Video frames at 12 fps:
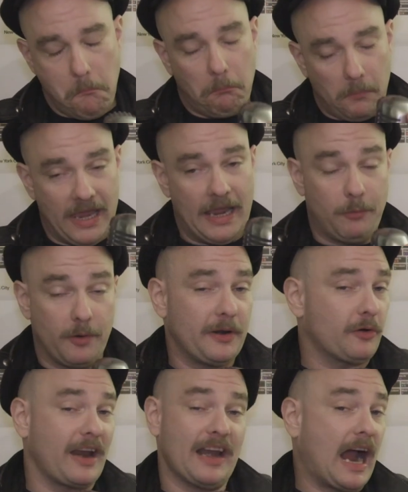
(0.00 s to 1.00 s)
It would be
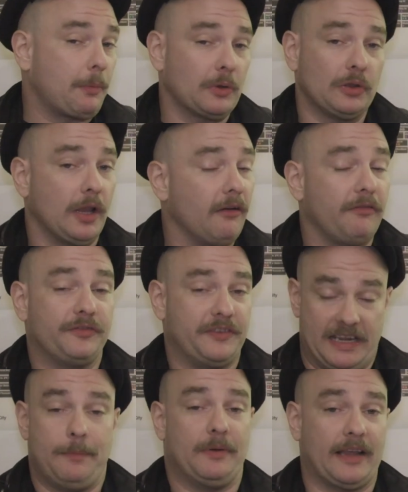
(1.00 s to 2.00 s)
great. I would love to
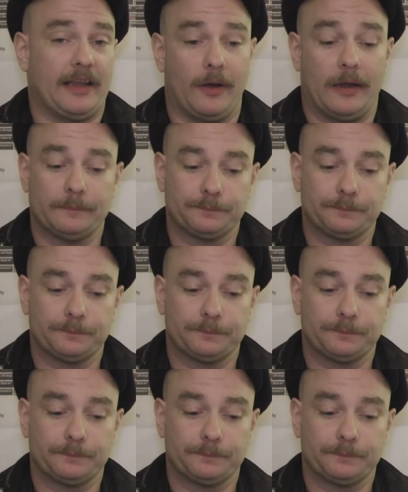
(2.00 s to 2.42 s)
keep it that way.